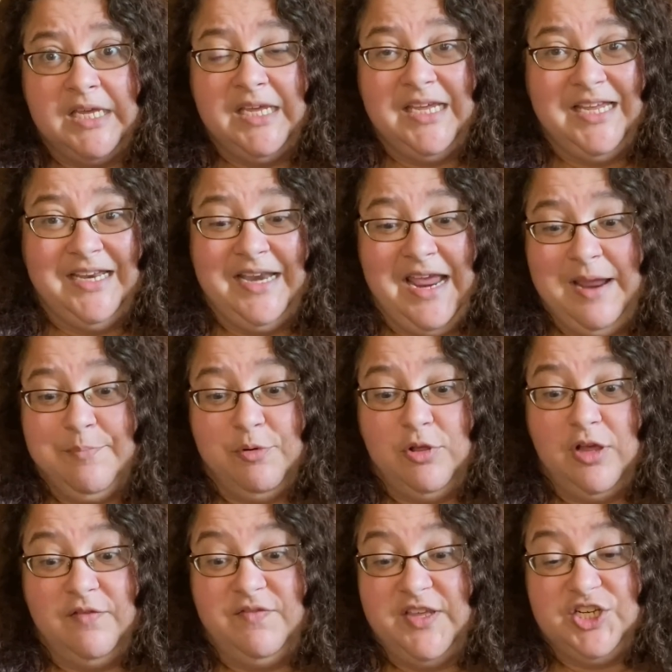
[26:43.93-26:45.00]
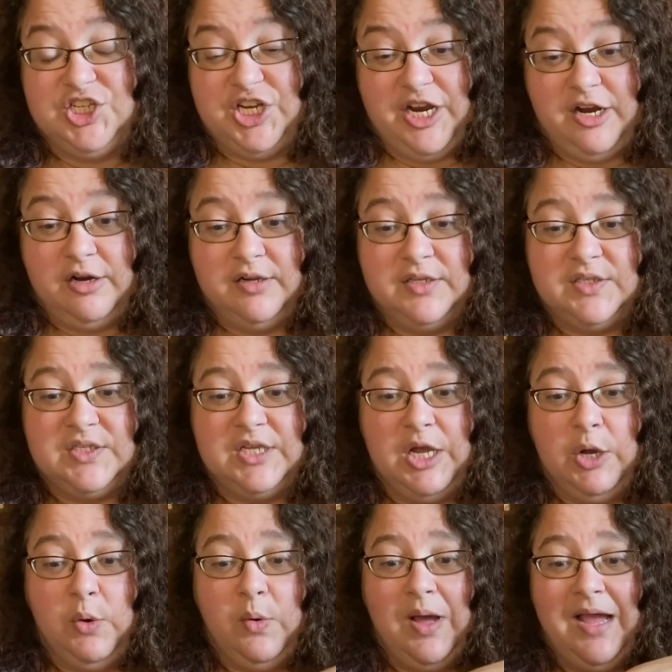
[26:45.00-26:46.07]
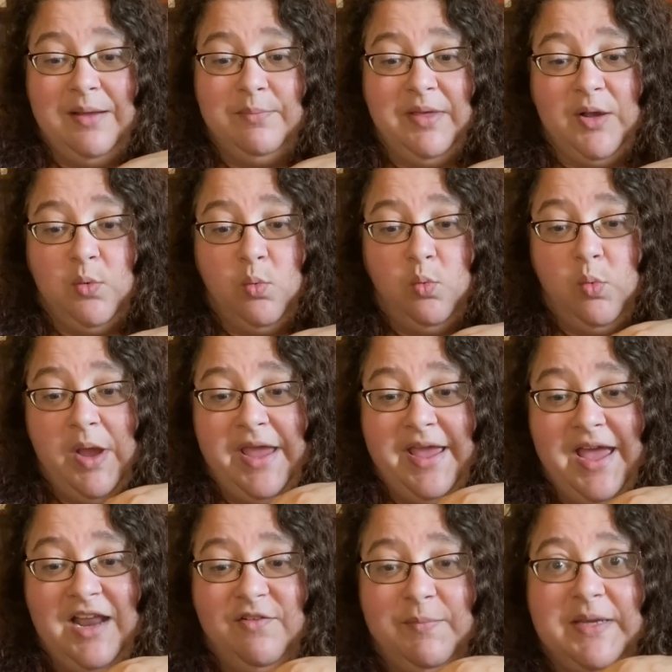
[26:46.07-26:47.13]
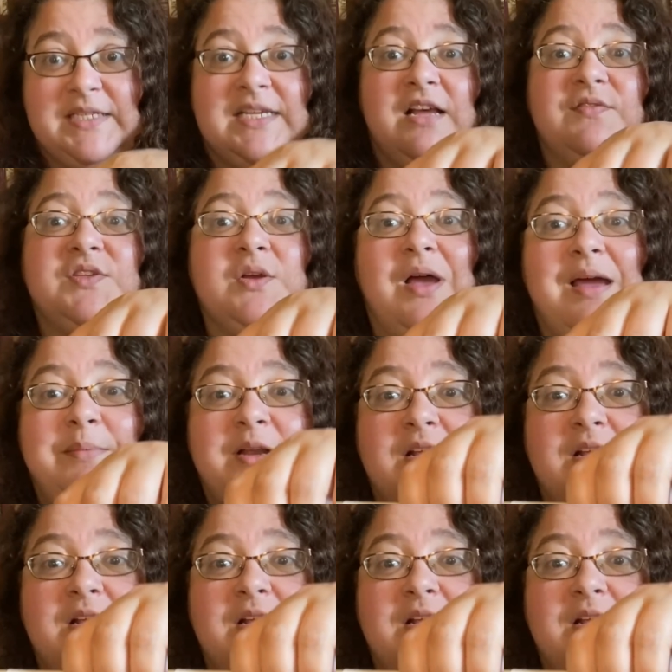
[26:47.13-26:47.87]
in April of this year. So I'm like way ahead of myself. So I'm going to